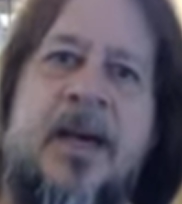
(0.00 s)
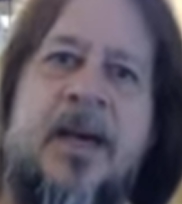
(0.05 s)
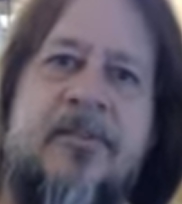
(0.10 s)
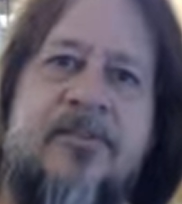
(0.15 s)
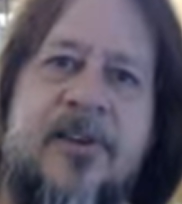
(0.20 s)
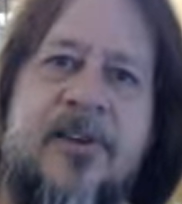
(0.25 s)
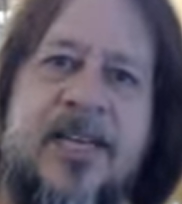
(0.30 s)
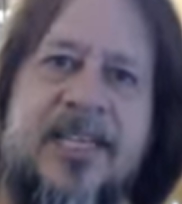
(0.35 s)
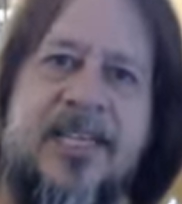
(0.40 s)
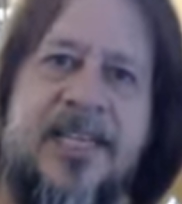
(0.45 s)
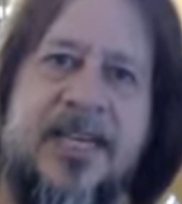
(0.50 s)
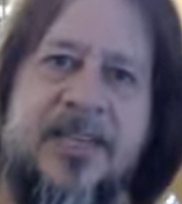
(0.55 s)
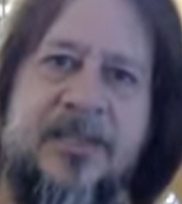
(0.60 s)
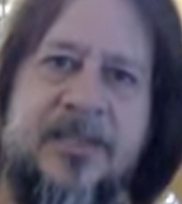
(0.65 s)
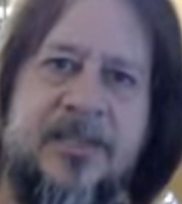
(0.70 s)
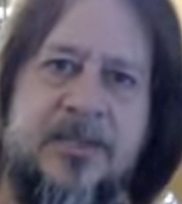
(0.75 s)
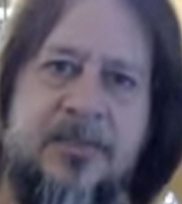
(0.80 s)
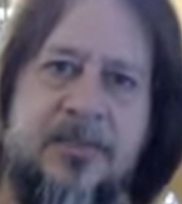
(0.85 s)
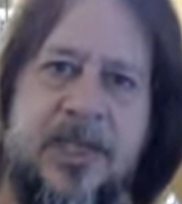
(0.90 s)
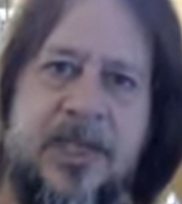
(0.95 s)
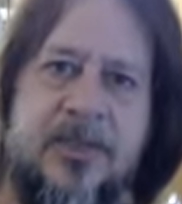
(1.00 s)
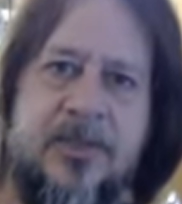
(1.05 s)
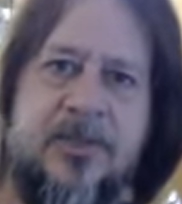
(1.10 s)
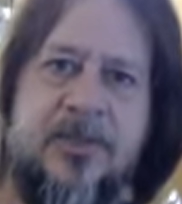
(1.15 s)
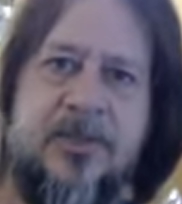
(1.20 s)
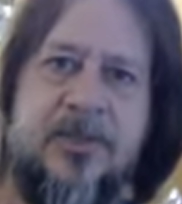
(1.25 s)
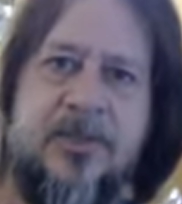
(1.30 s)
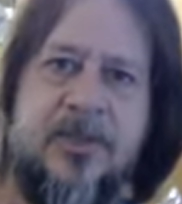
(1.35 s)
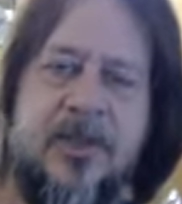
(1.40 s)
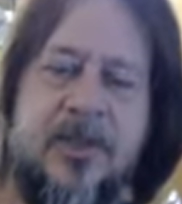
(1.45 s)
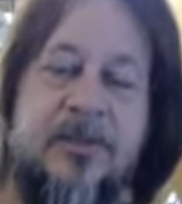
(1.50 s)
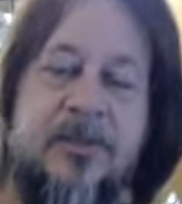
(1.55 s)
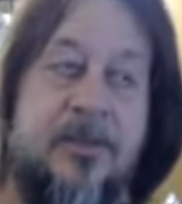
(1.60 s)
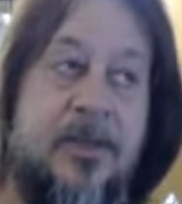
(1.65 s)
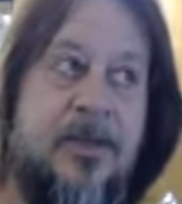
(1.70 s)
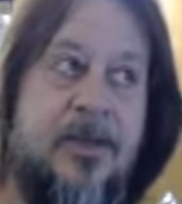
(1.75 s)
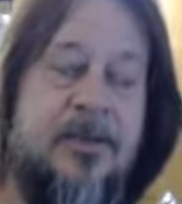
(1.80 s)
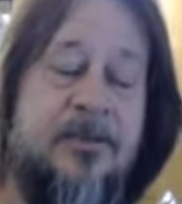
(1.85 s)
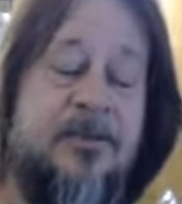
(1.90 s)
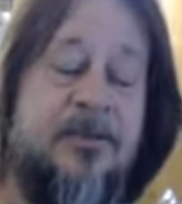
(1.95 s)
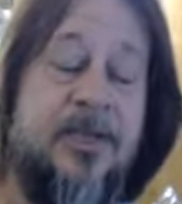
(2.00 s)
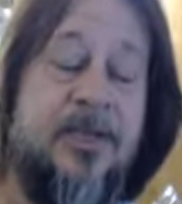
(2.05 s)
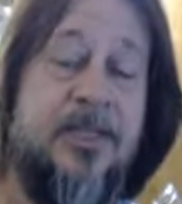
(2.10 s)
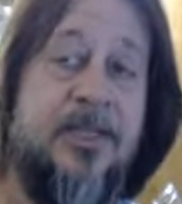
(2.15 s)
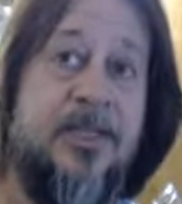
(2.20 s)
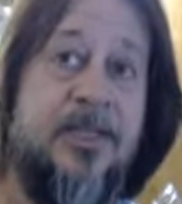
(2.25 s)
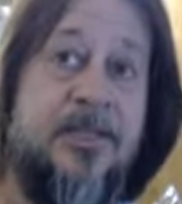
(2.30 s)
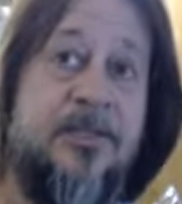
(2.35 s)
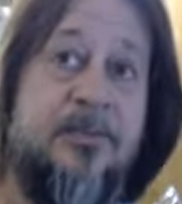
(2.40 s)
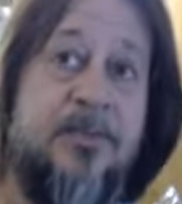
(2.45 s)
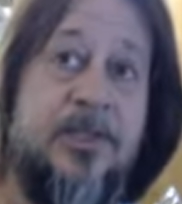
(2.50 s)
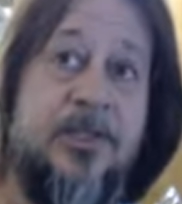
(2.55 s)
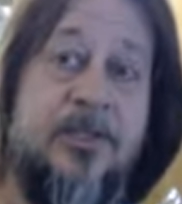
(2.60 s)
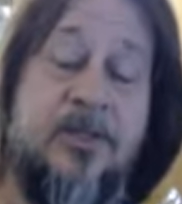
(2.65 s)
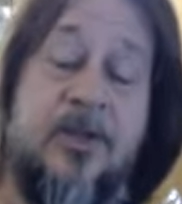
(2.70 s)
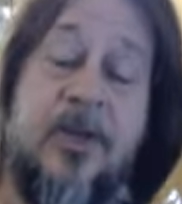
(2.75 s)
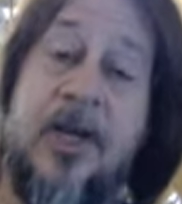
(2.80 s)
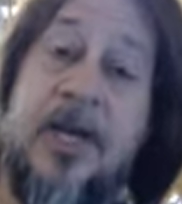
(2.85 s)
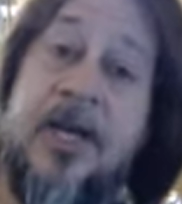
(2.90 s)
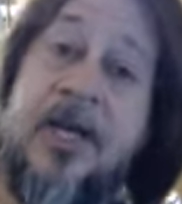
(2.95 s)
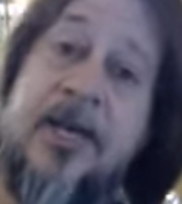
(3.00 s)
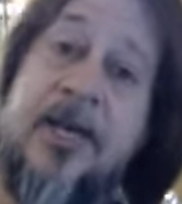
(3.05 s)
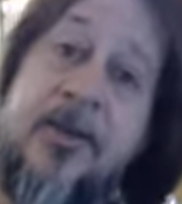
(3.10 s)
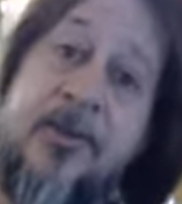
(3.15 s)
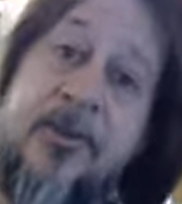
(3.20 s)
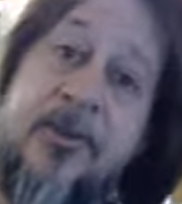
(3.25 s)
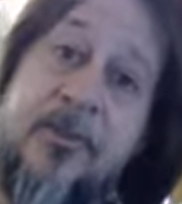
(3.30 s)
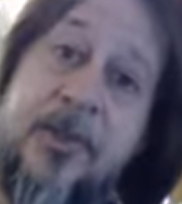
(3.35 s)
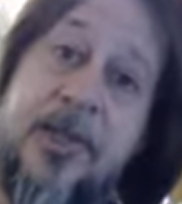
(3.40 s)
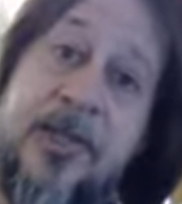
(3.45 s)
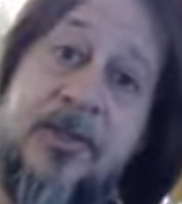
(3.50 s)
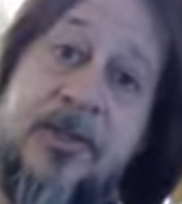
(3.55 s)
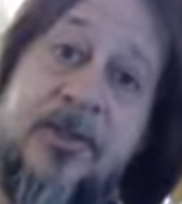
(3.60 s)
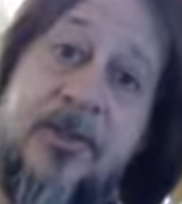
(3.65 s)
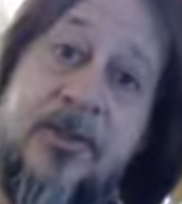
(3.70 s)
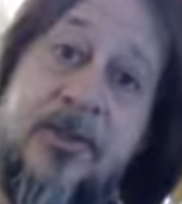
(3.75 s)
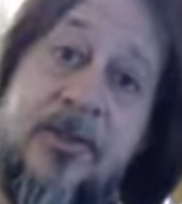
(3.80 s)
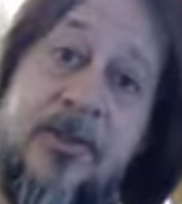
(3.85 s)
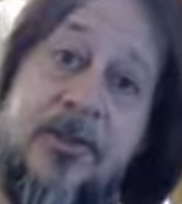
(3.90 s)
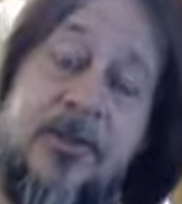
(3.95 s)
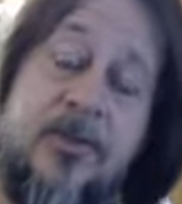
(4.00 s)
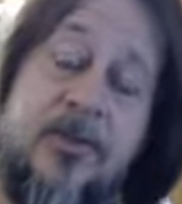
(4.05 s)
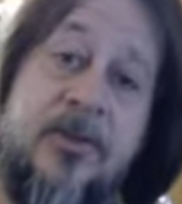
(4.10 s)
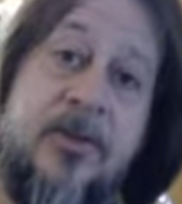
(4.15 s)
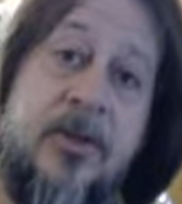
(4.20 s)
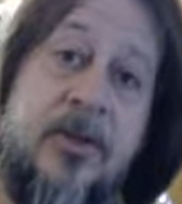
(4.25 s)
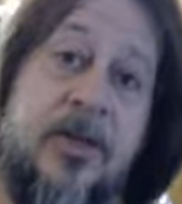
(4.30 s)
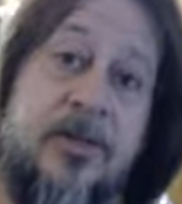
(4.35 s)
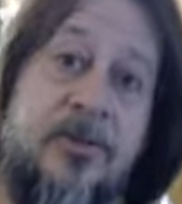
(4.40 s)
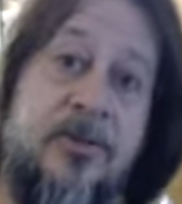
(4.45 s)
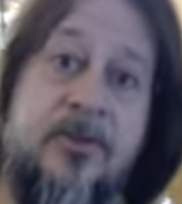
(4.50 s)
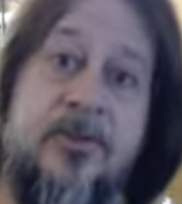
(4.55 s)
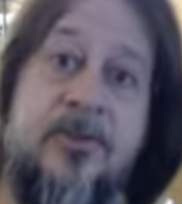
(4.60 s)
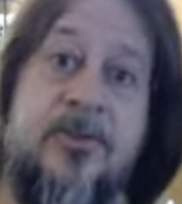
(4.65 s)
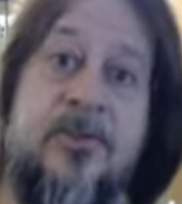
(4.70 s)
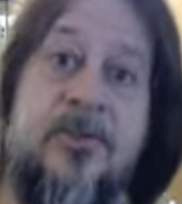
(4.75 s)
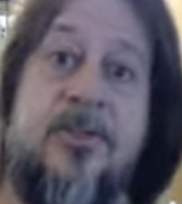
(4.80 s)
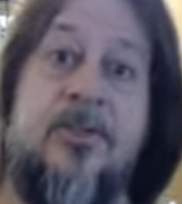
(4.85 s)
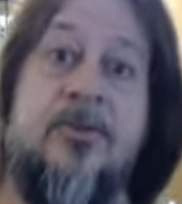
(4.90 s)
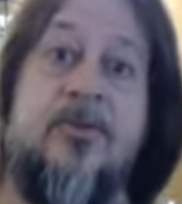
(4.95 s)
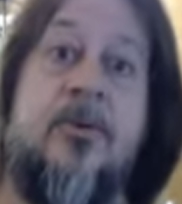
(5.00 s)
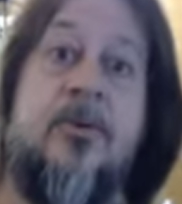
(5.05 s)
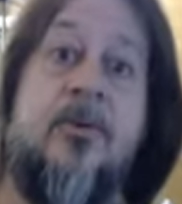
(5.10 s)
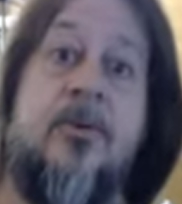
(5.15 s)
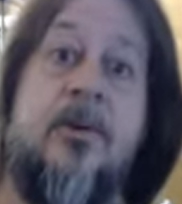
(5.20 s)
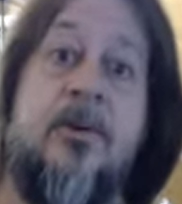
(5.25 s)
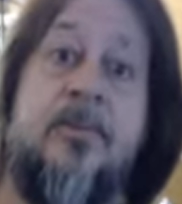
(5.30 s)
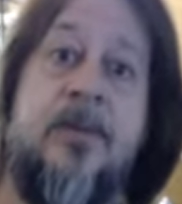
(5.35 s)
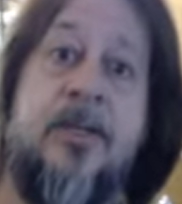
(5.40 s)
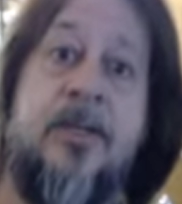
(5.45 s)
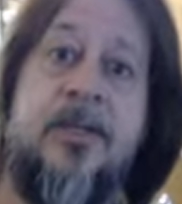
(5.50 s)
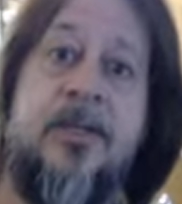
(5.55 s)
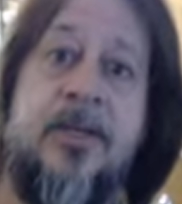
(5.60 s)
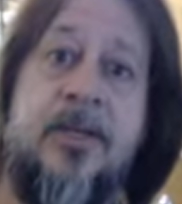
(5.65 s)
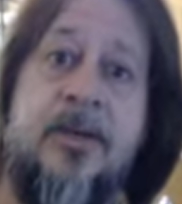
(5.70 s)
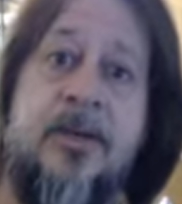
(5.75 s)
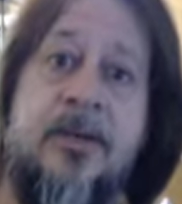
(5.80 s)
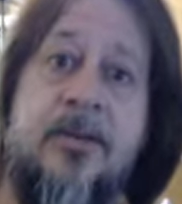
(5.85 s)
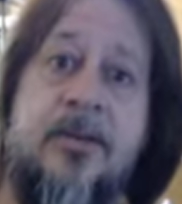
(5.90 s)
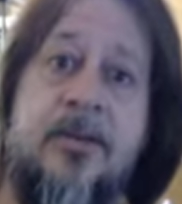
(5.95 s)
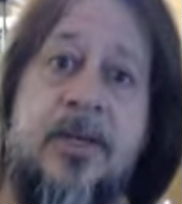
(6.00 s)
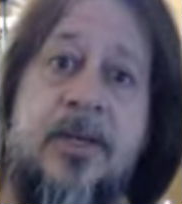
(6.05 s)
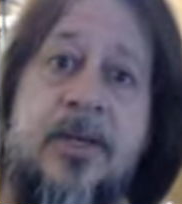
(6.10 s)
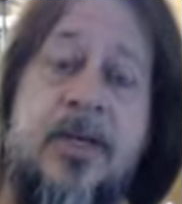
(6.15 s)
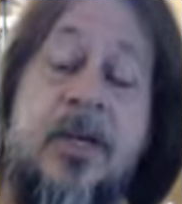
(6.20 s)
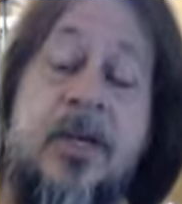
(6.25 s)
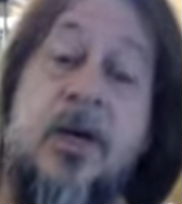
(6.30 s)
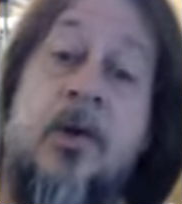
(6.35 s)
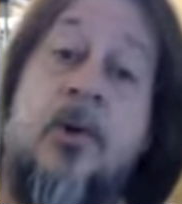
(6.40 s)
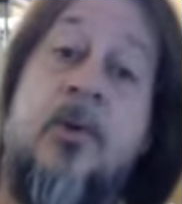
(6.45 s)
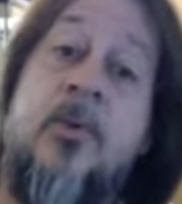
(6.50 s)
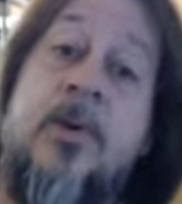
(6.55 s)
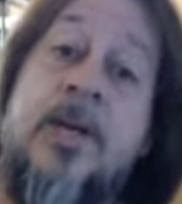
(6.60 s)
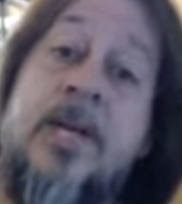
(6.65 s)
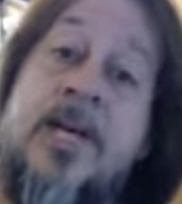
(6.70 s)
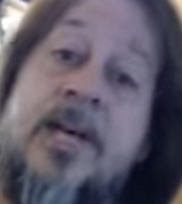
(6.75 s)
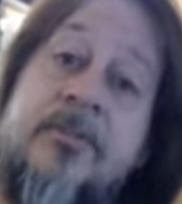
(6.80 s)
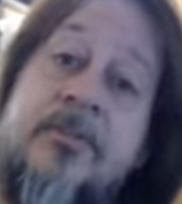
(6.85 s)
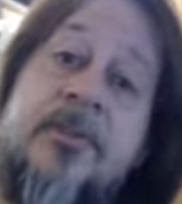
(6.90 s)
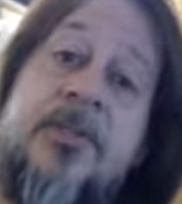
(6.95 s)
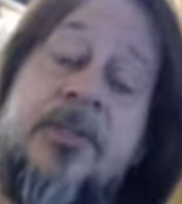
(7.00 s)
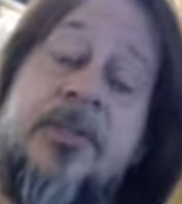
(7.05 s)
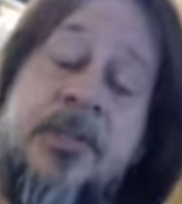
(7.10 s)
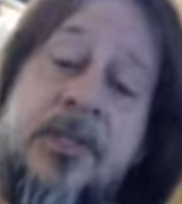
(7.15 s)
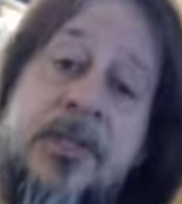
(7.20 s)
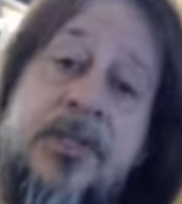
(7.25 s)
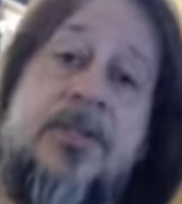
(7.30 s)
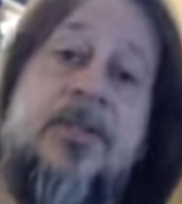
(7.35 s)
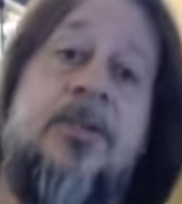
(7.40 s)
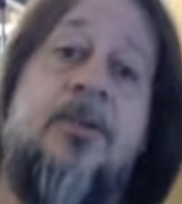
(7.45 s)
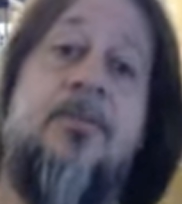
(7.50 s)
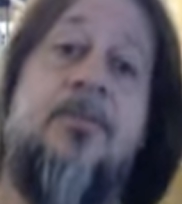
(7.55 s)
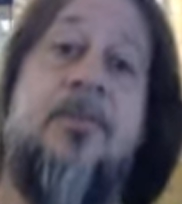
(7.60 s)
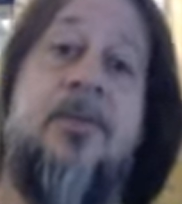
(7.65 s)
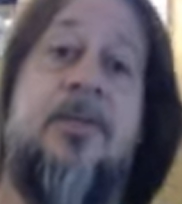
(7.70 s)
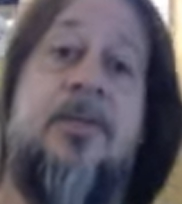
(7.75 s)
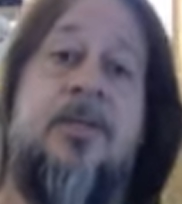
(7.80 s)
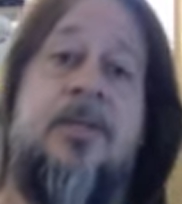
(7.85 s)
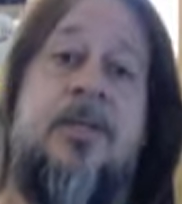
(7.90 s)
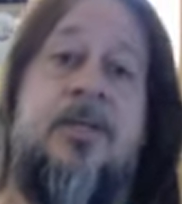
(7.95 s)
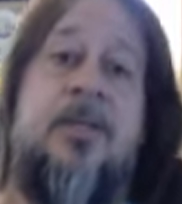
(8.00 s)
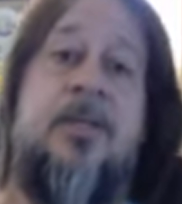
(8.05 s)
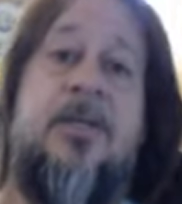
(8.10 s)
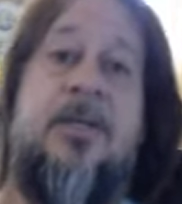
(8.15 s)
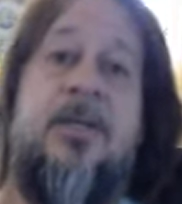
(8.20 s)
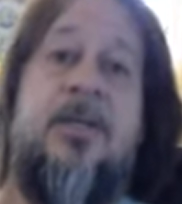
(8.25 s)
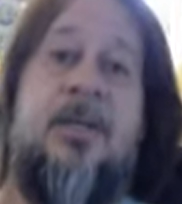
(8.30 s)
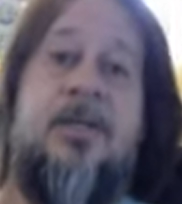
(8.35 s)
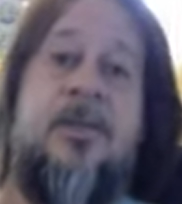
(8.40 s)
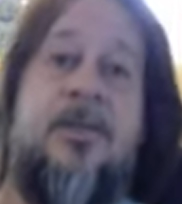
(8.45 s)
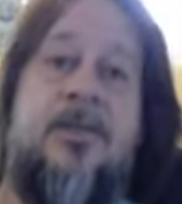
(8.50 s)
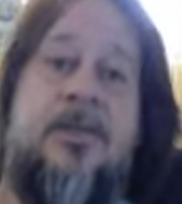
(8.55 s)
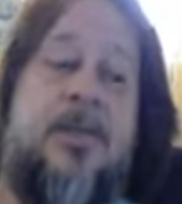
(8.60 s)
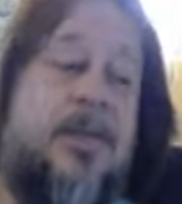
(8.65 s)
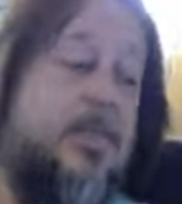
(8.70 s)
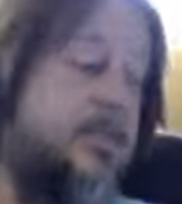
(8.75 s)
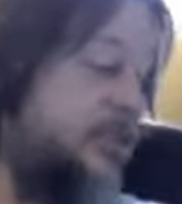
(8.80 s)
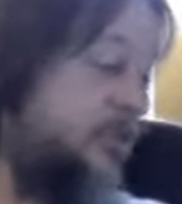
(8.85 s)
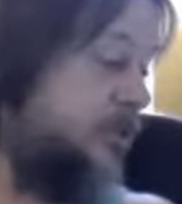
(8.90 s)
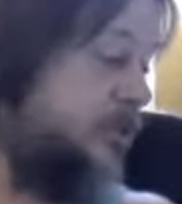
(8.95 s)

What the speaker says: a finance minister. Not a finance minister, a health minister who knows zero about health. We have a system that